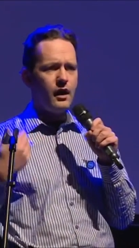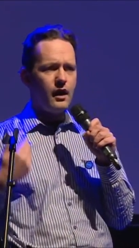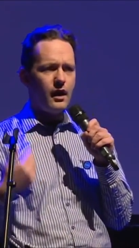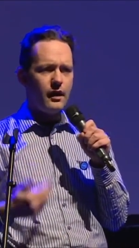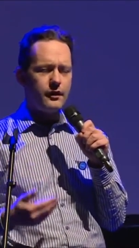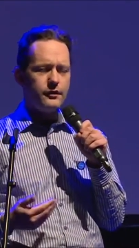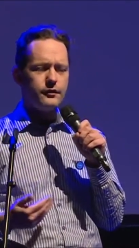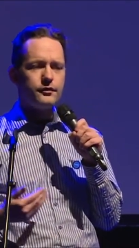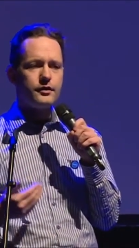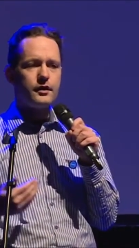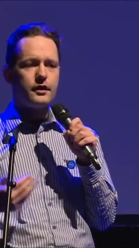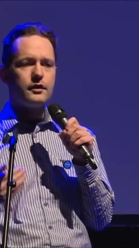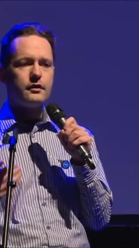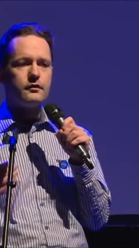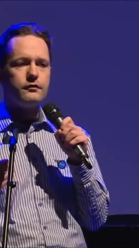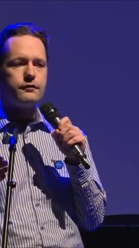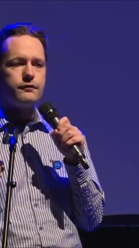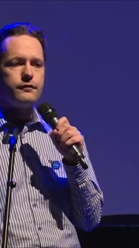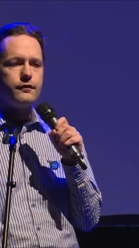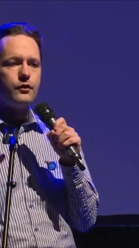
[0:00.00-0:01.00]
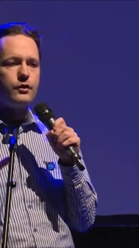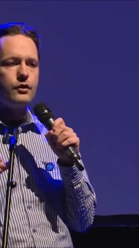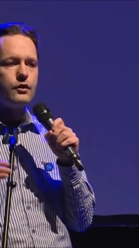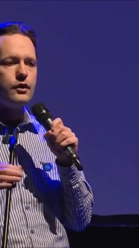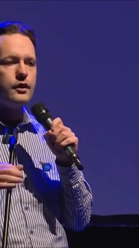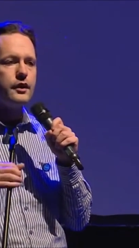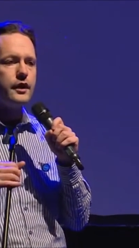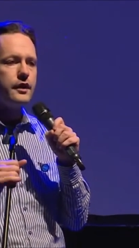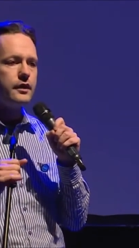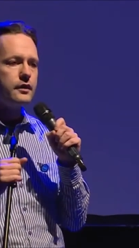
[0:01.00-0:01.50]
I think,
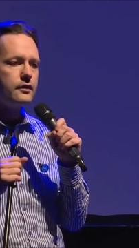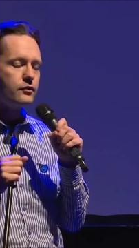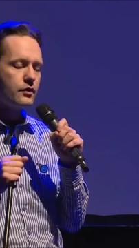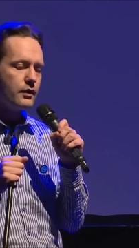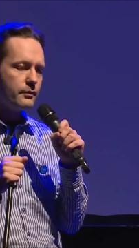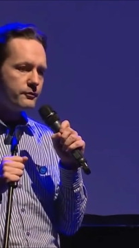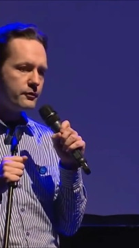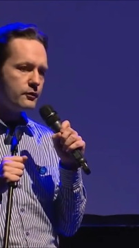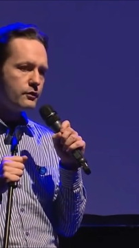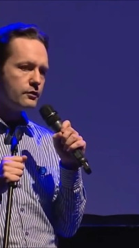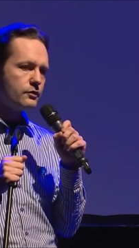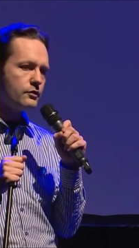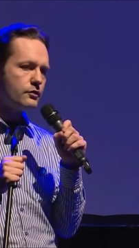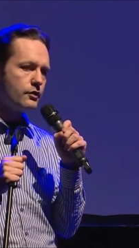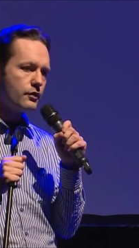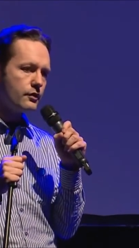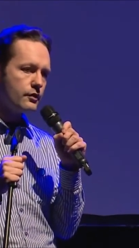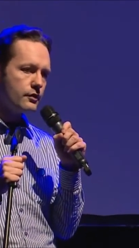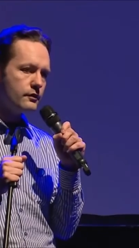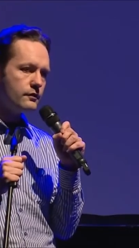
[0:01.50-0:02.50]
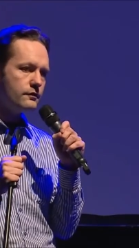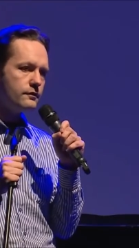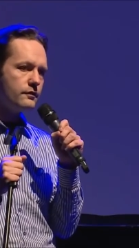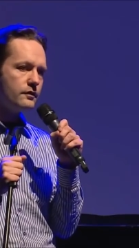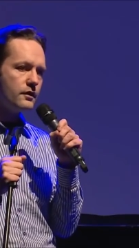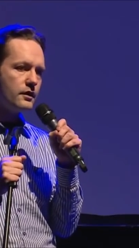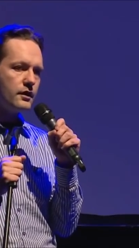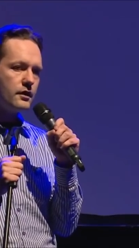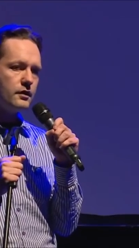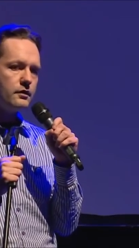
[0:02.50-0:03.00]
for a
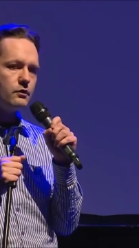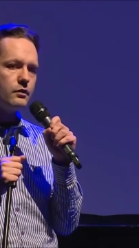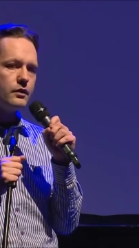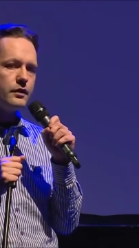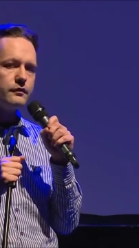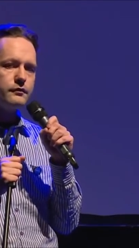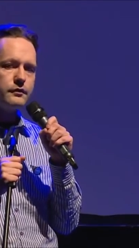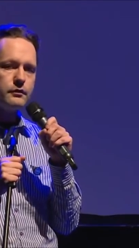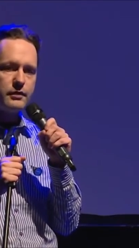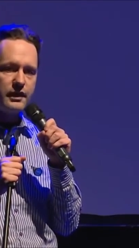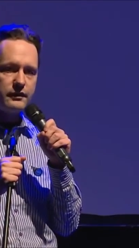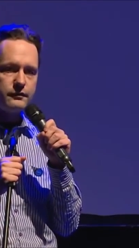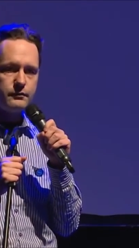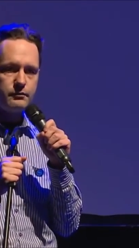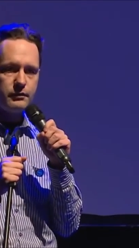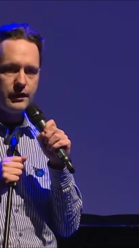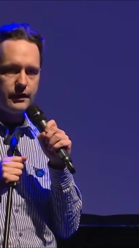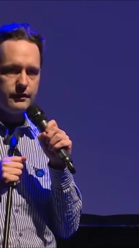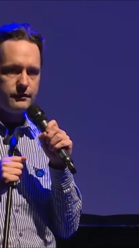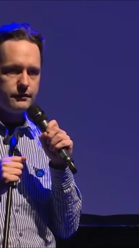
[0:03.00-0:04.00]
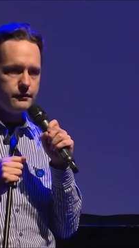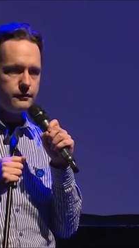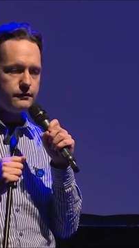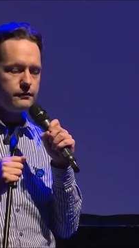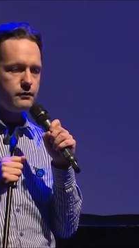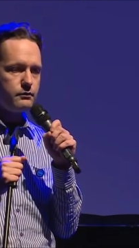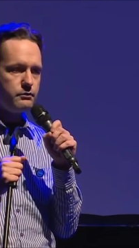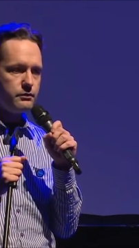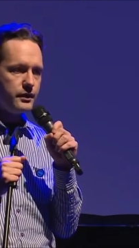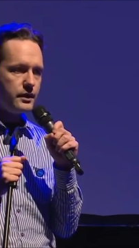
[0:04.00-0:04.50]
cryptocurrency, one of the best
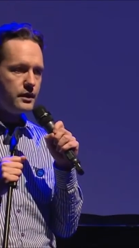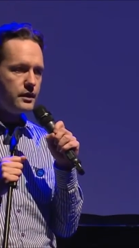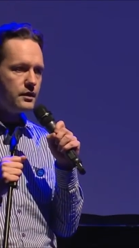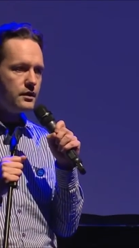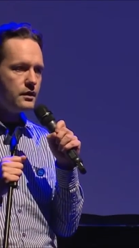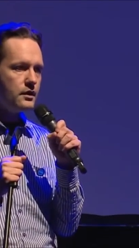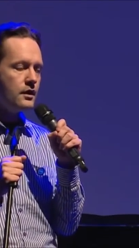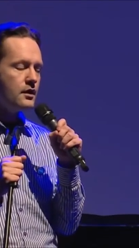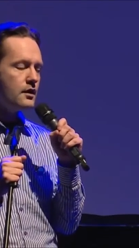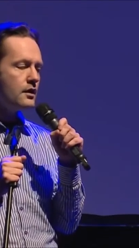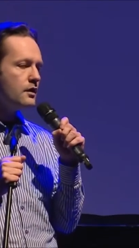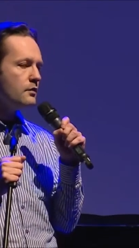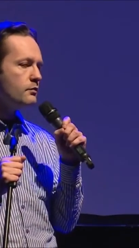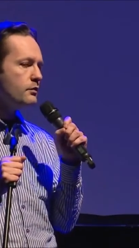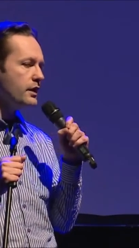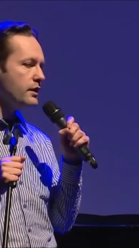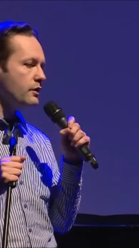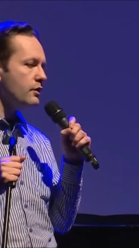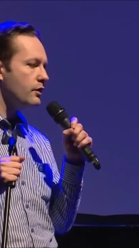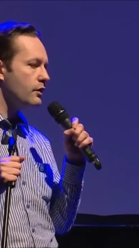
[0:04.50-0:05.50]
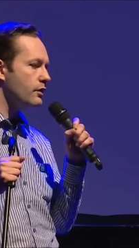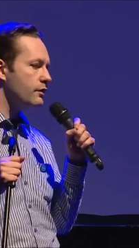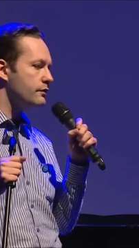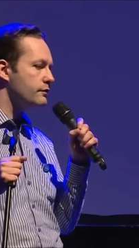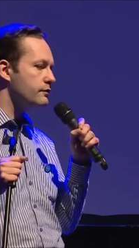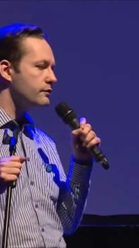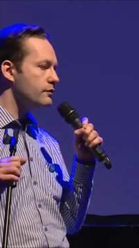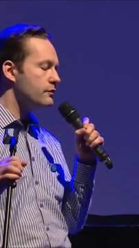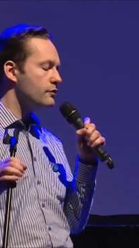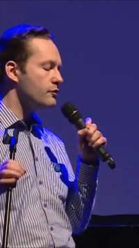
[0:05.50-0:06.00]
places to be,
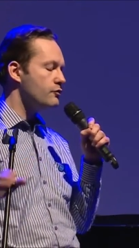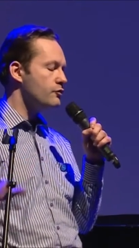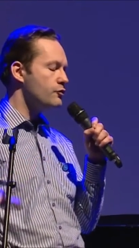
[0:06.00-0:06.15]
because